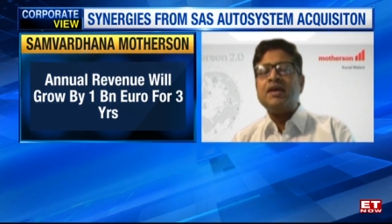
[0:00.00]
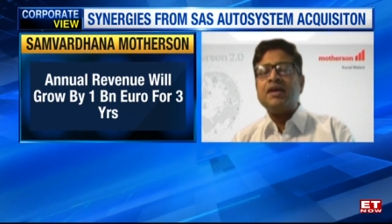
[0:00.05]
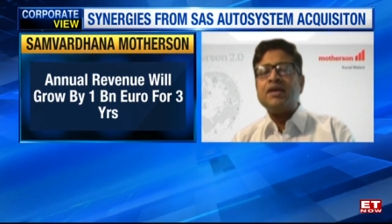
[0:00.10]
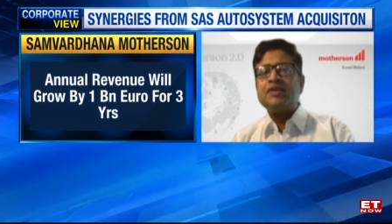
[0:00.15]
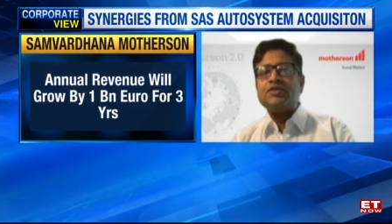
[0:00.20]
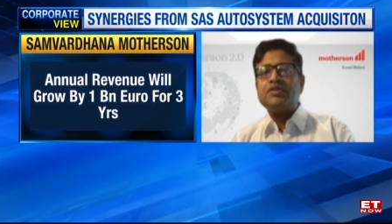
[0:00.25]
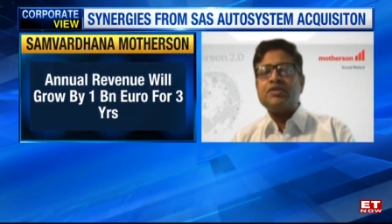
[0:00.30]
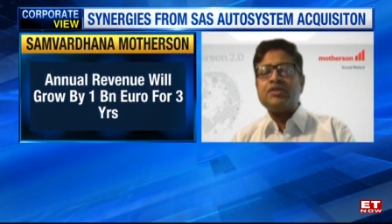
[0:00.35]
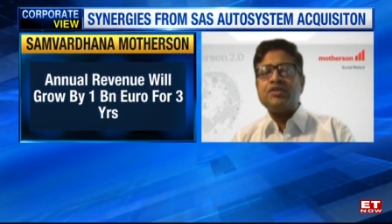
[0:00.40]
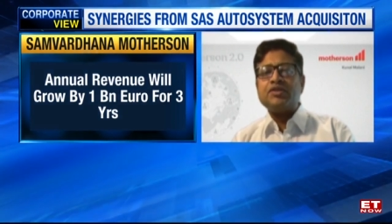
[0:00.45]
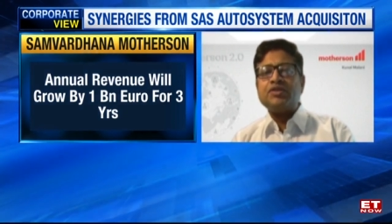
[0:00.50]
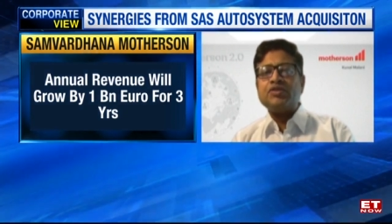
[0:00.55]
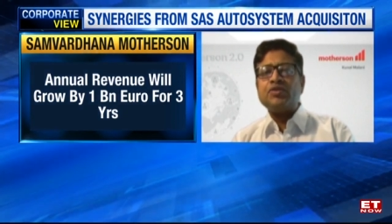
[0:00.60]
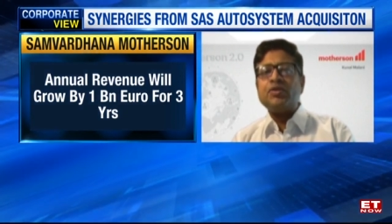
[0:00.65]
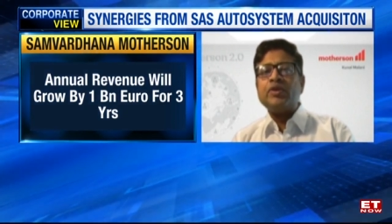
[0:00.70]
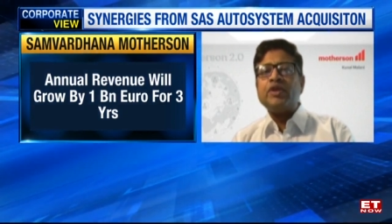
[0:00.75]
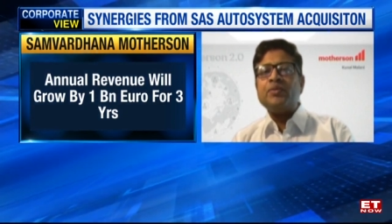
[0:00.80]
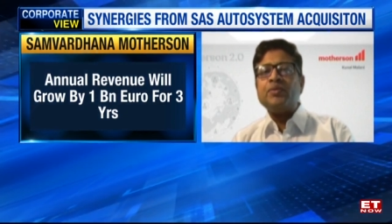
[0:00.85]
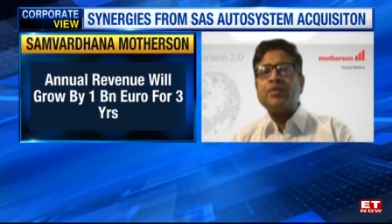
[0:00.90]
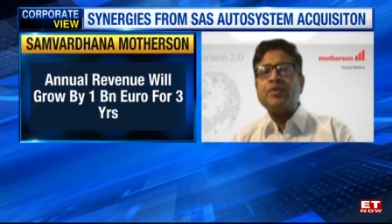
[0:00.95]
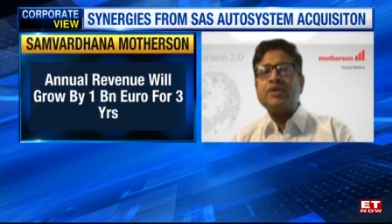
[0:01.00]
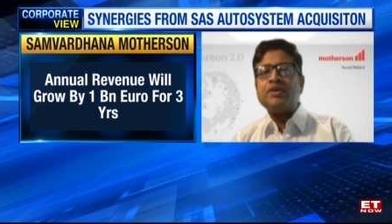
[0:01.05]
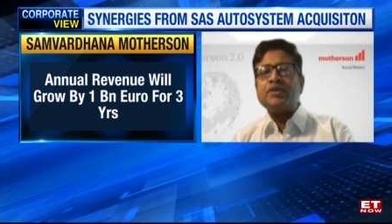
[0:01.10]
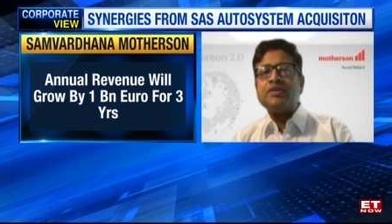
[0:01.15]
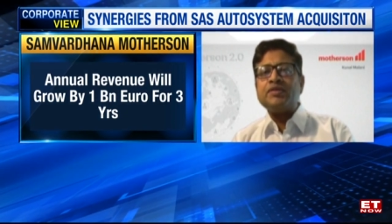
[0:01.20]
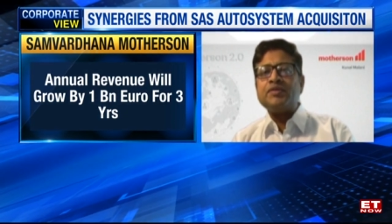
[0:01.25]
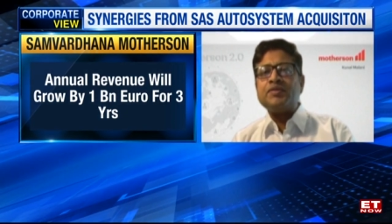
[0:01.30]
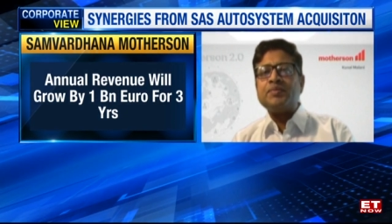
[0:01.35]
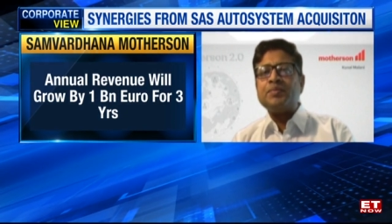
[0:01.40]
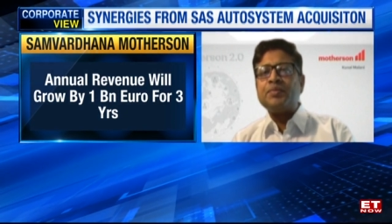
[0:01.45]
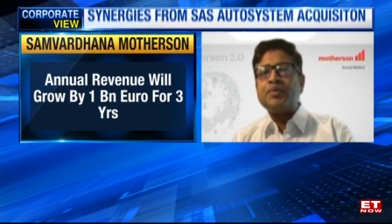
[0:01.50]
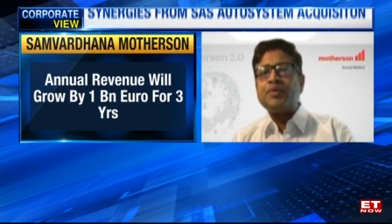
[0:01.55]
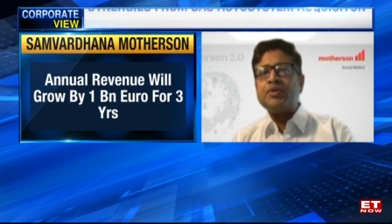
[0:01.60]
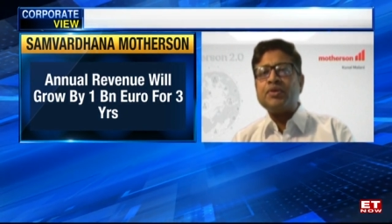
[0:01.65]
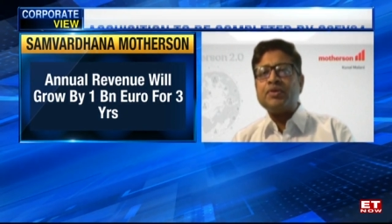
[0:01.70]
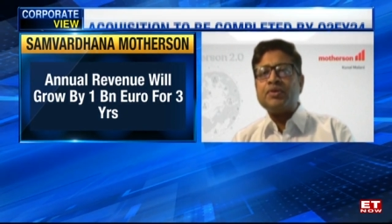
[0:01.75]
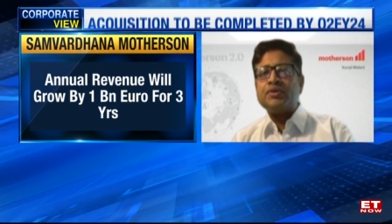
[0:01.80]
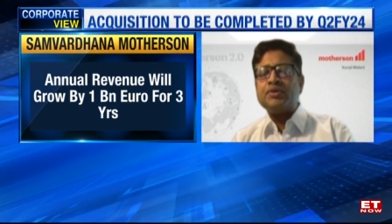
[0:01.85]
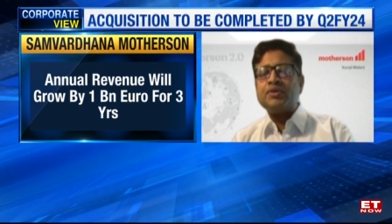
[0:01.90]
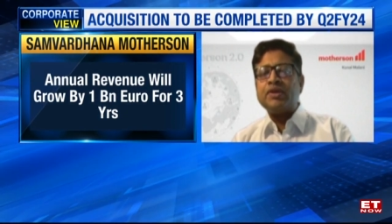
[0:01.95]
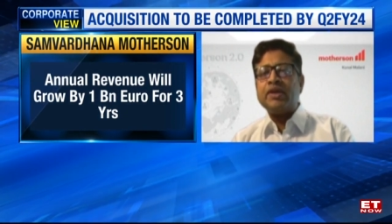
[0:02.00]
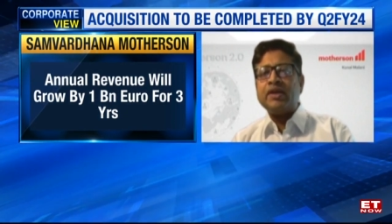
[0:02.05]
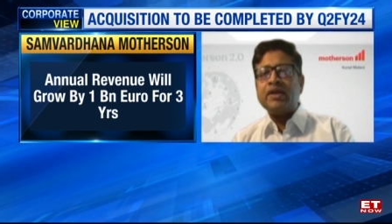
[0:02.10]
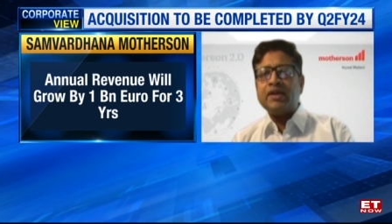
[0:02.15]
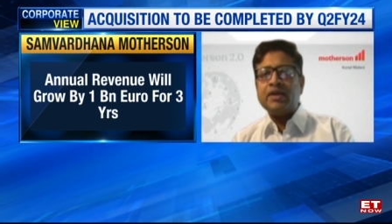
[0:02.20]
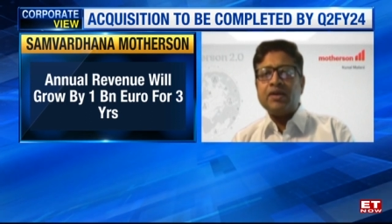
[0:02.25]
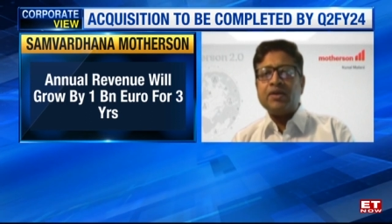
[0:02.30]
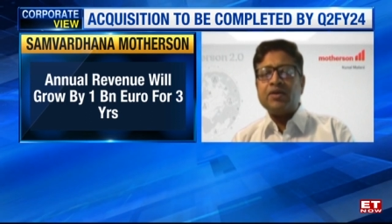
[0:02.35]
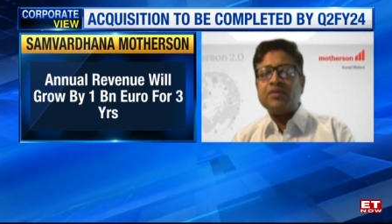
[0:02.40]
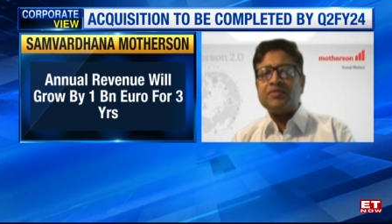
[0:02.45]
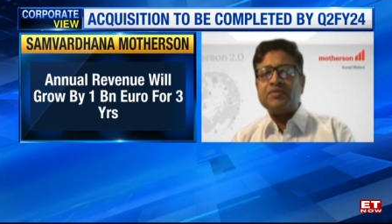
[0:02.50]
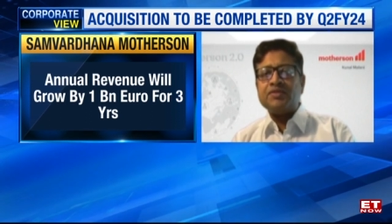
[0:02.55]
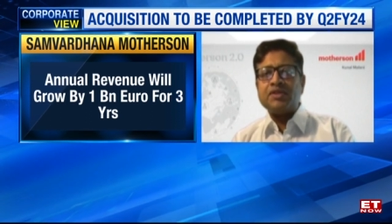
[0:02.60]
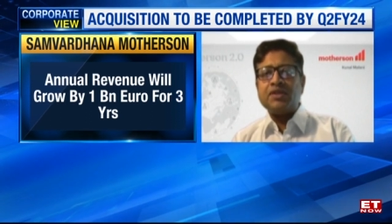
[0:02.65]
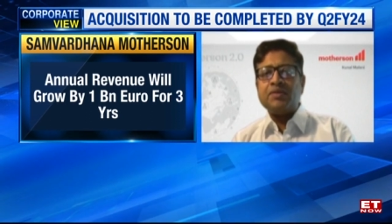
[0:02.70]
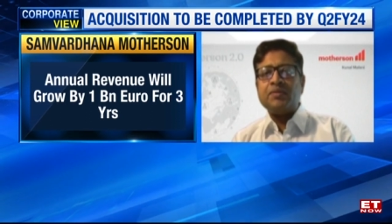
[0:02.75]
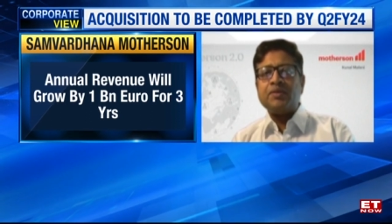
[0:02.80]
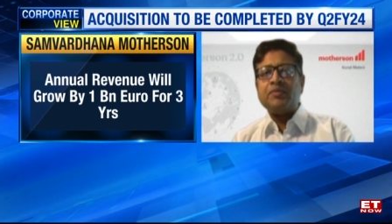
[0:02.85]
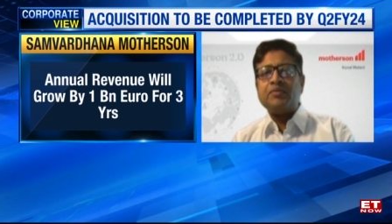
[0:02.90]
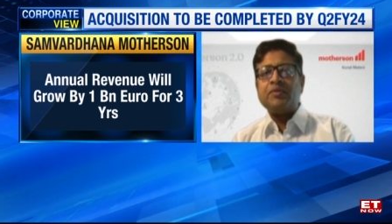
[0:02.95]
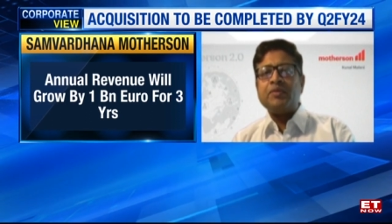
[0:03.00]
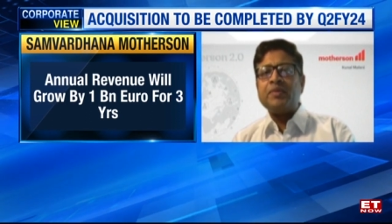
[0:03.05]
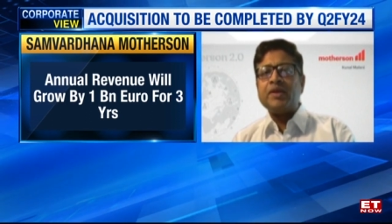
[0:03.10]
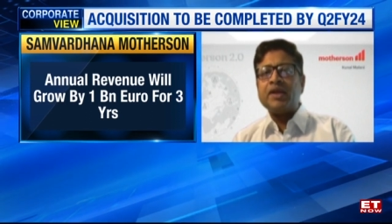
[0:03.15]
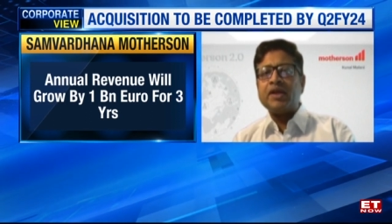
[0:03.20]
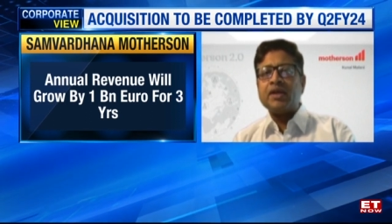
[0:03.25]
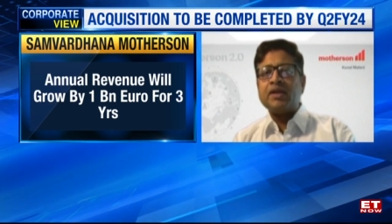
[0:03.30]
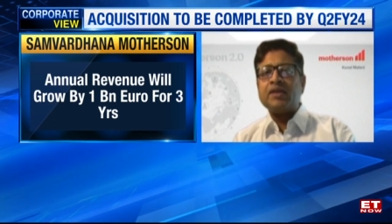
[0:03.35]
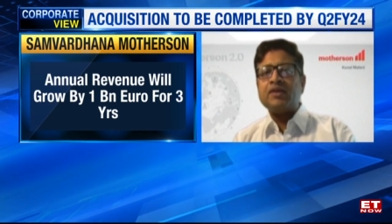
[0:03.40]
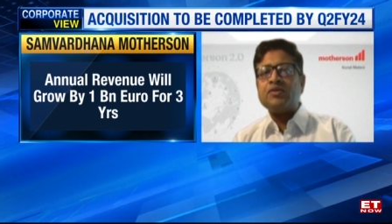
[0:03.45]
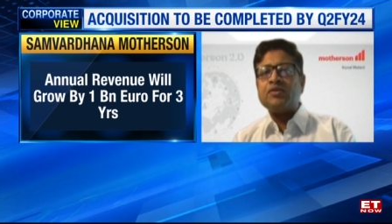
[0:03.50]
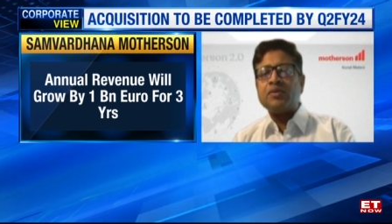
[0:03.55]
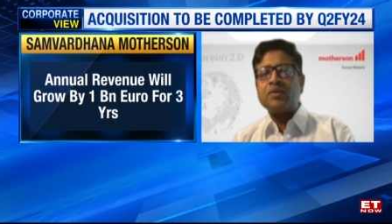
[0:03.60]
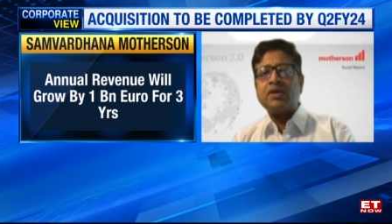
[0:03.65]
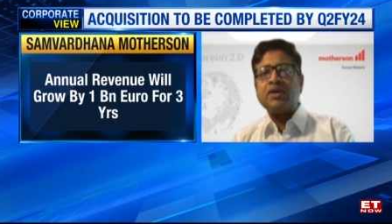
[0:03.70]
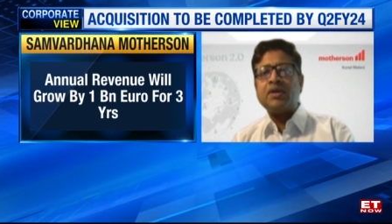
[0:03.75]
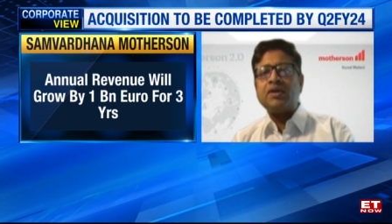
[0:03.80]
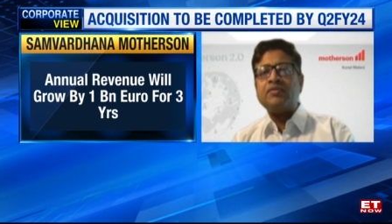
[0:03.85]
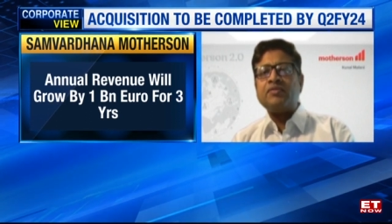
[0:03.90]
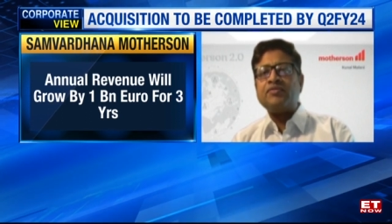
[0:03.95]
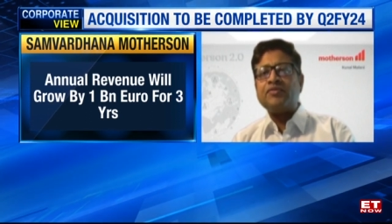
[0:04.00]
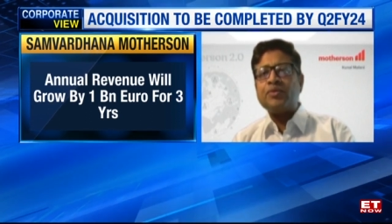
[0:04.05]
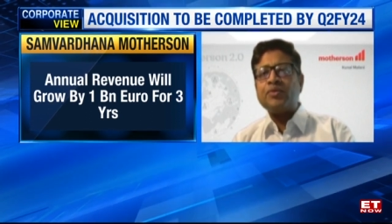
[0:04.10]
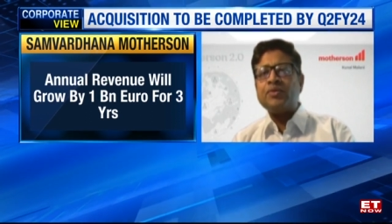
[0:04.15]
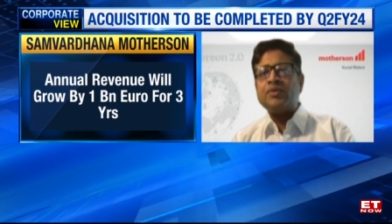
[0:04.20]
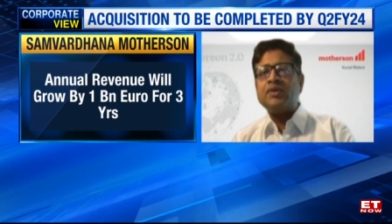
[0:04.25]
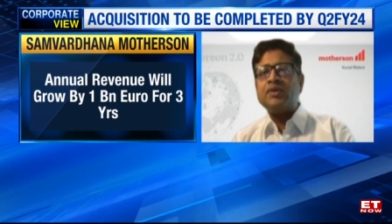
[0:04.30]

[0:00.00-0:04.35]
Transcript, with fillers: So this is only what is booked today. Obviously, when we bring into our fold,